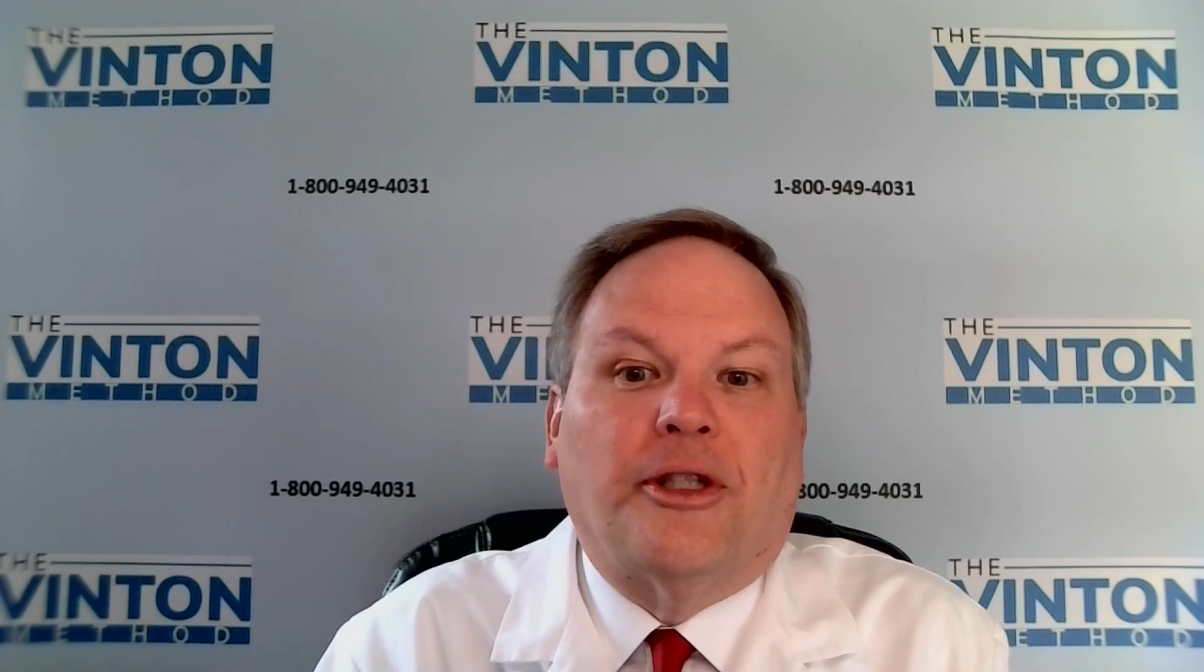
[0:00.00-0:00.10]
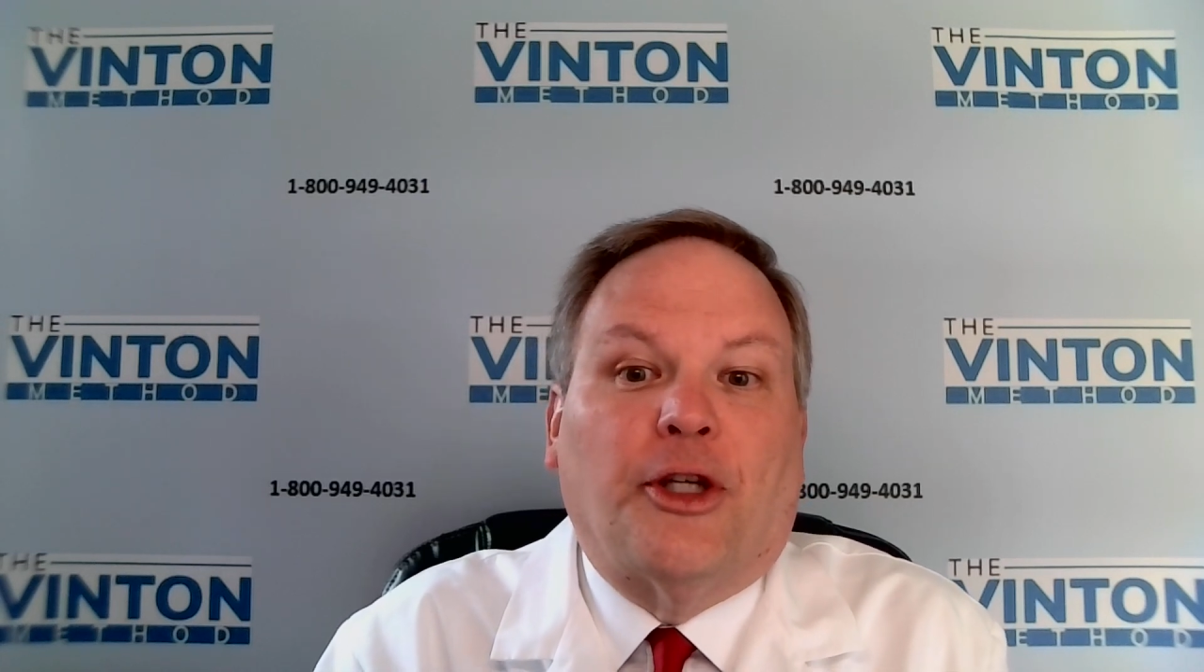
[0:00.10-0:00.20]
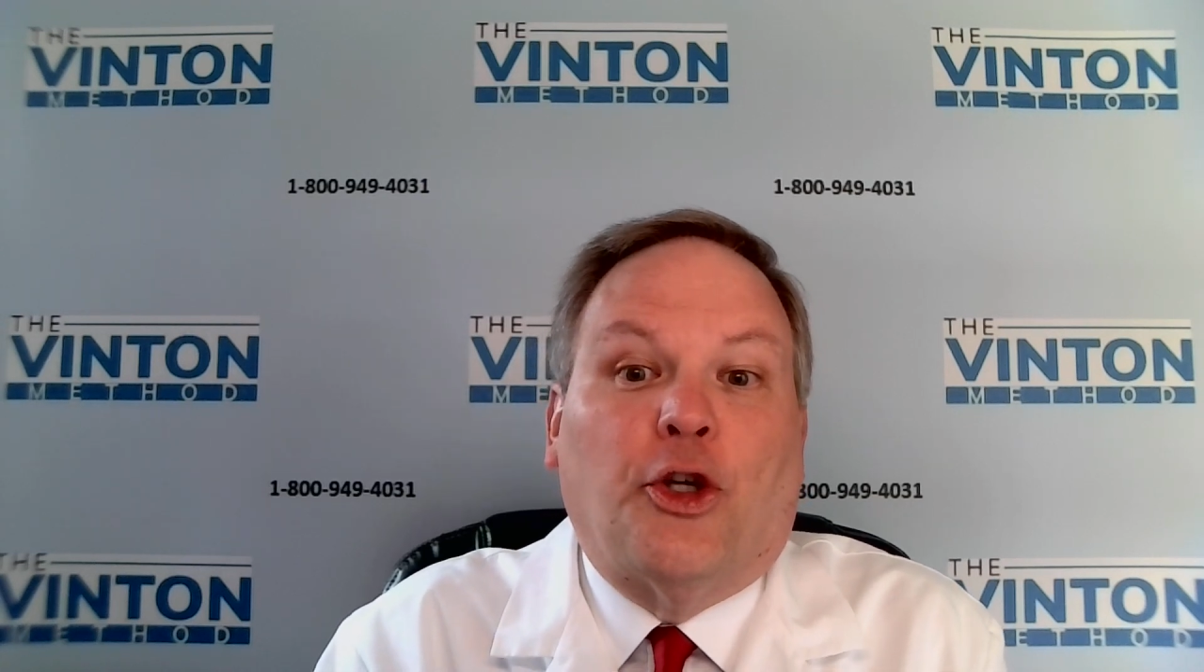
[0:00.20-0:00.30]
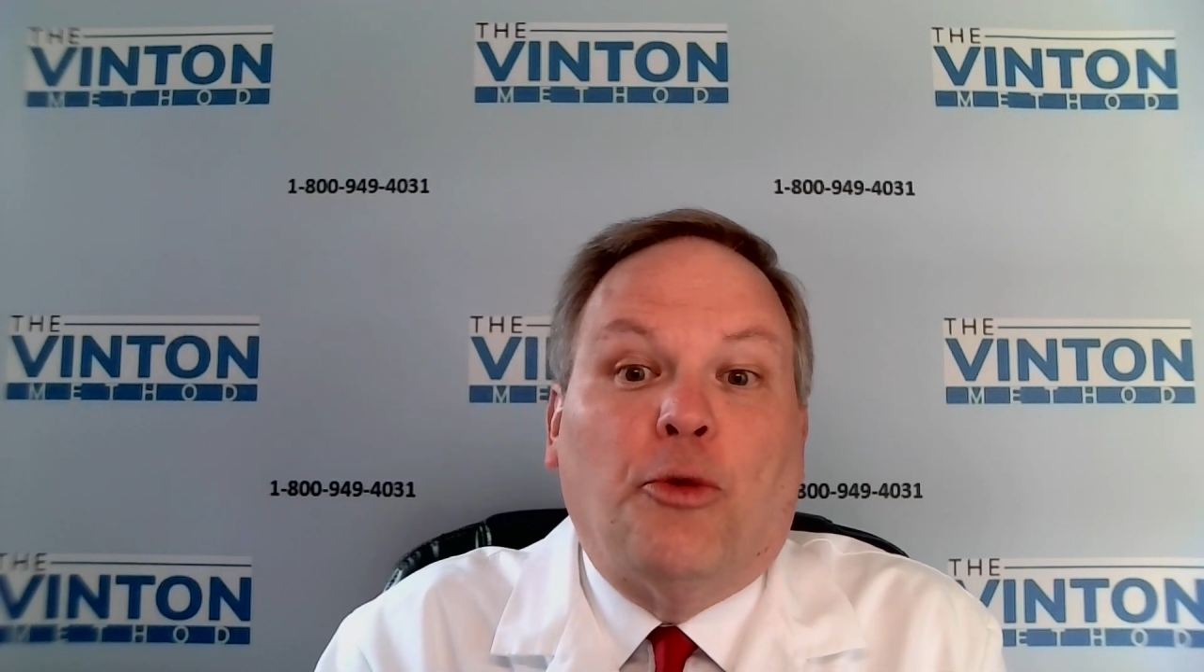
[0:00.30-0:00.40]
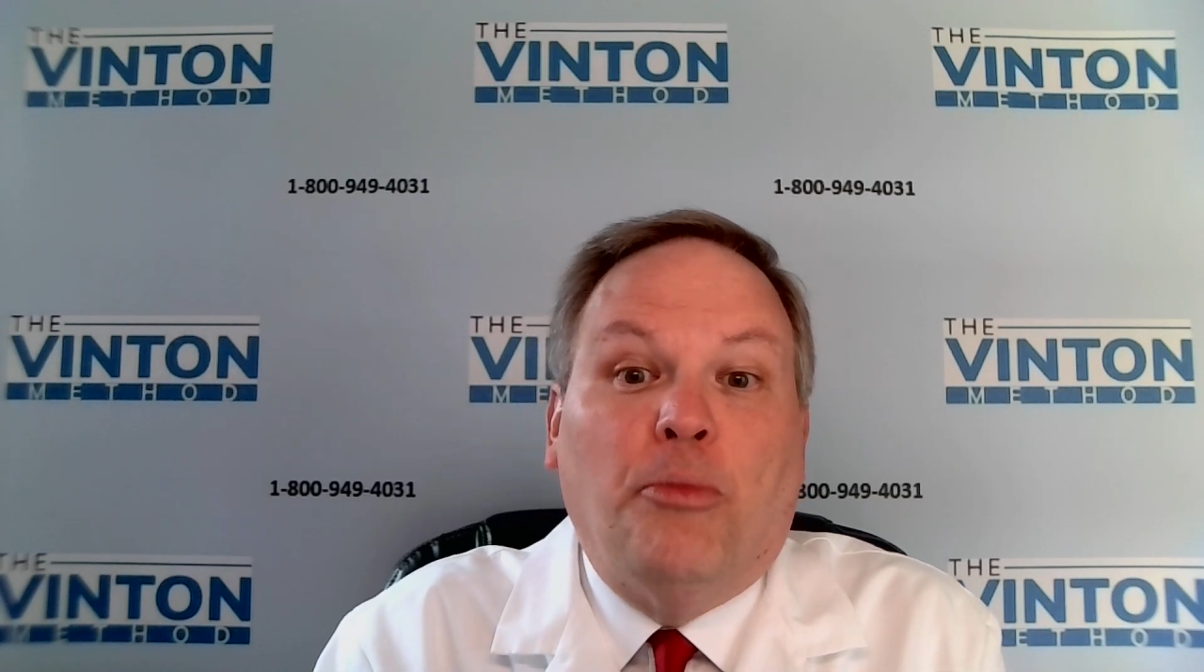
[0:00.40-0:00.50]
a
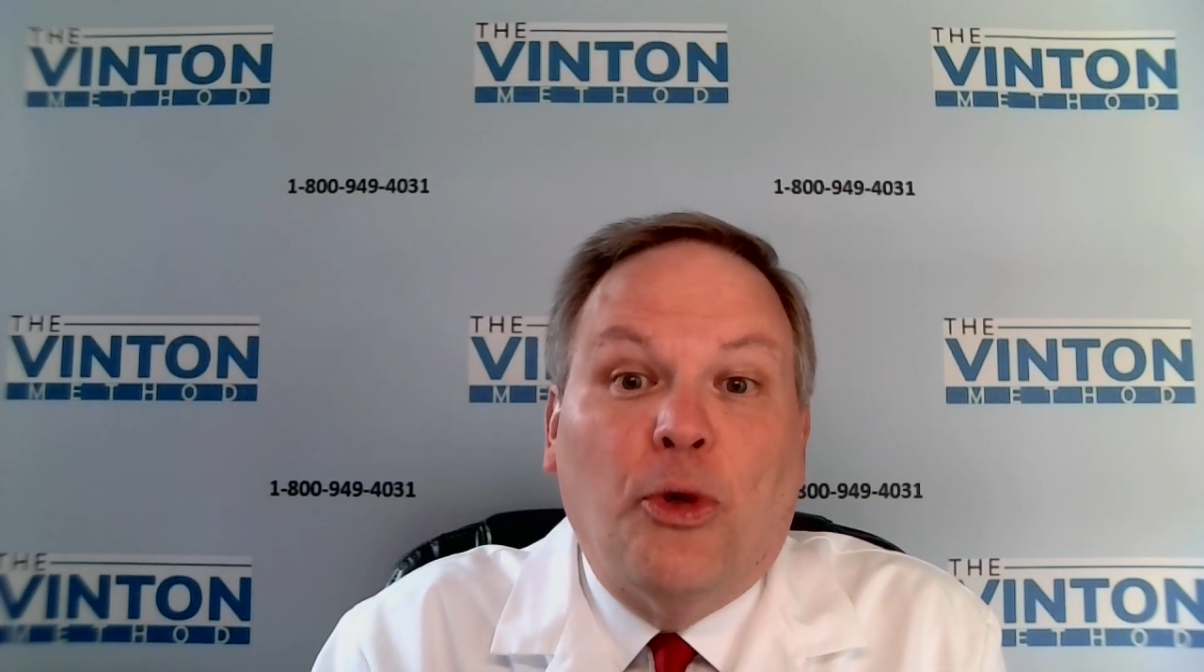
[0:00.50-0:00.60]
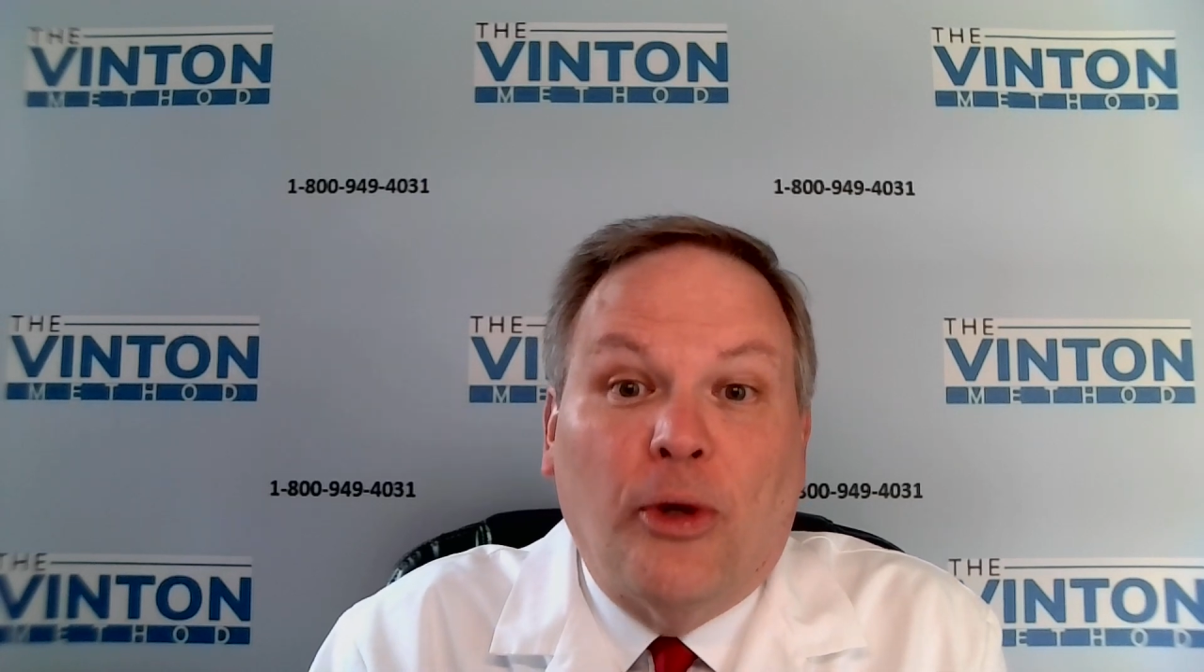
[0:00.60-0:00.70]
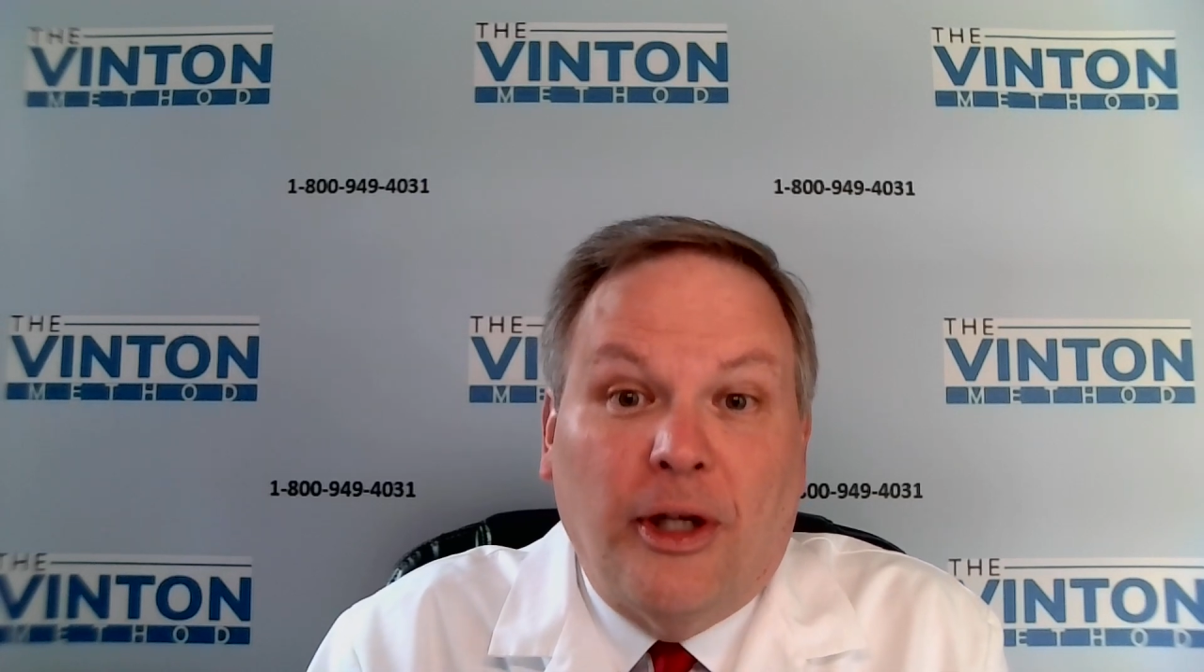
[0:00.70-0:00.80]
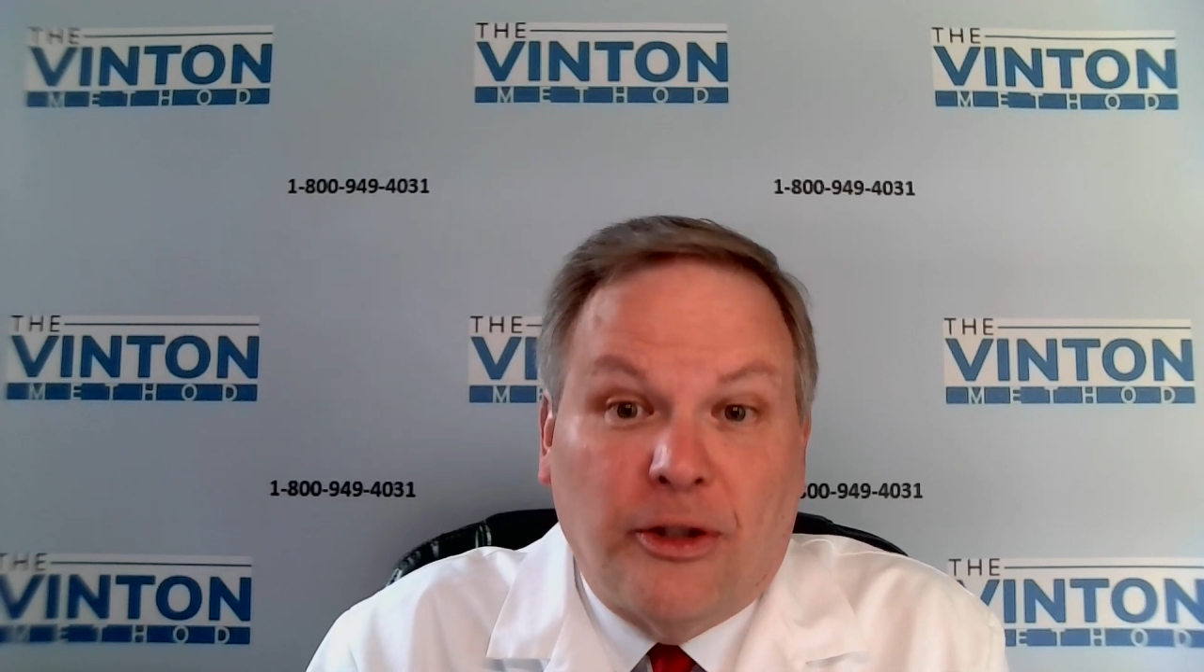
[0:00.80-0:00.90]
community